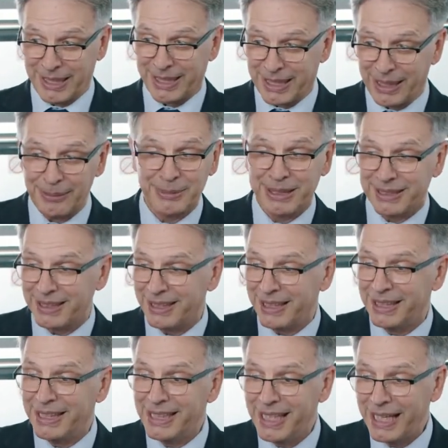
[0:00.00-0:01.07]
The big
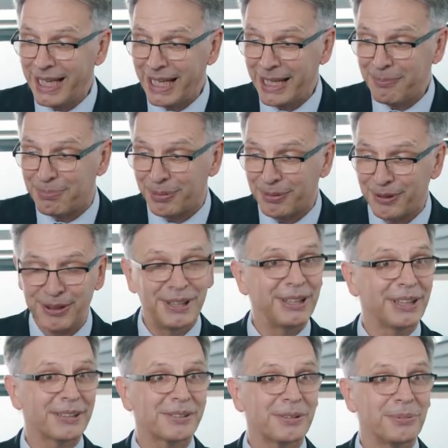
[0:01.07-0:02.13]
benefits of the PPF
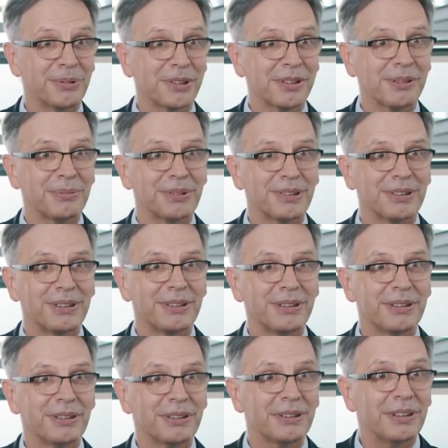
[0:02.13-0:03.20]
are
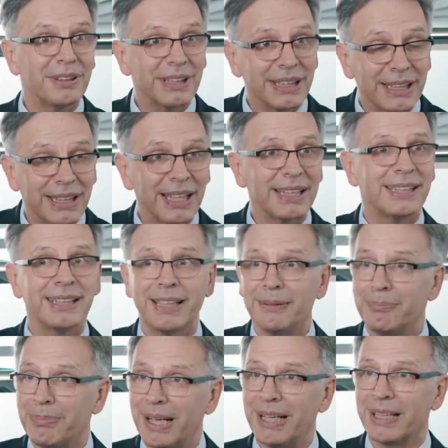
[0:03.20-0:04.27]
that first of all it is
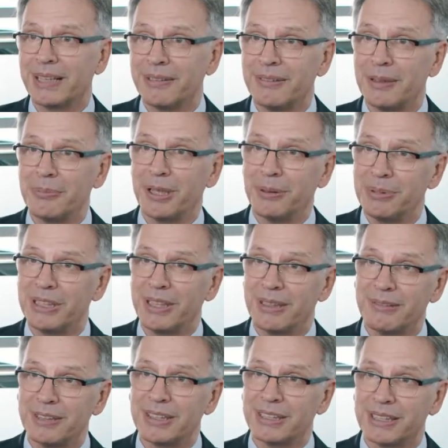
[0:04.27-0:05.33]
a government
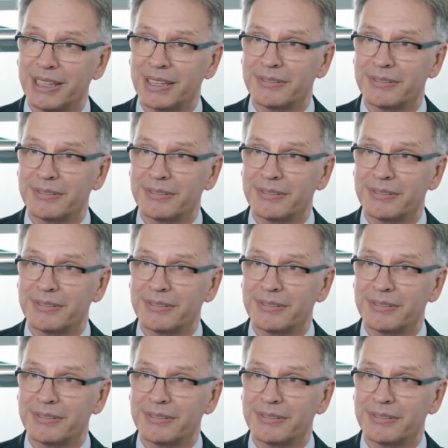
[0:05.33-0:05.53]
guaranteed scheme